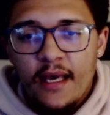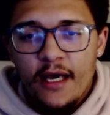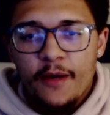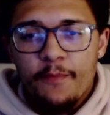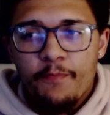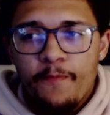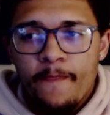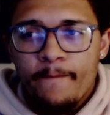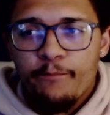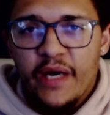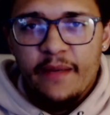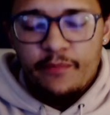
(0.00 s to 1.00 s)
Um,
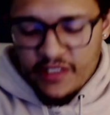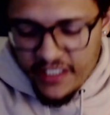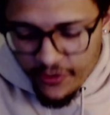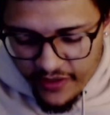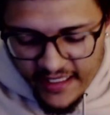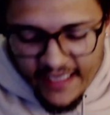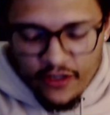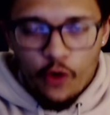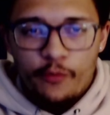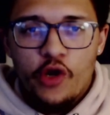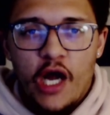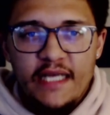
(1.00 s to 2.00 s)
but during that
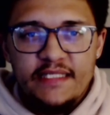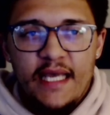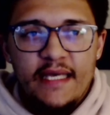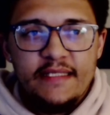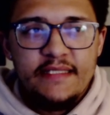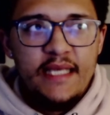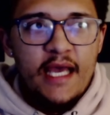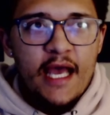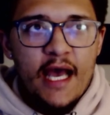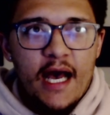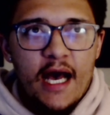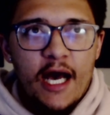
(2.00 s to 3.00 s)
whole process,
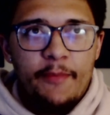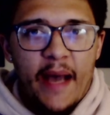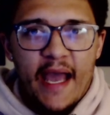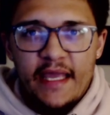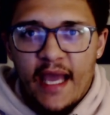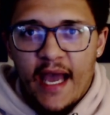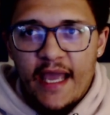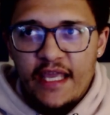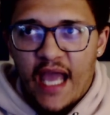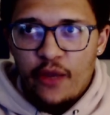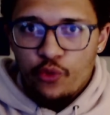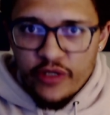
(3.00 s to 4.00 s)
um,
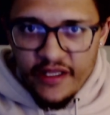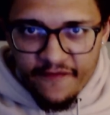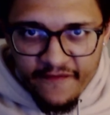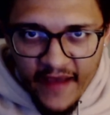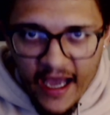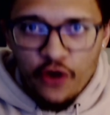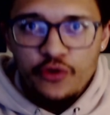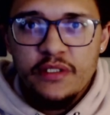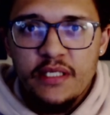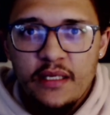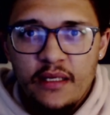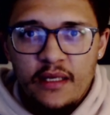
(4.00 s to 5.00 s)
I, I, I, really found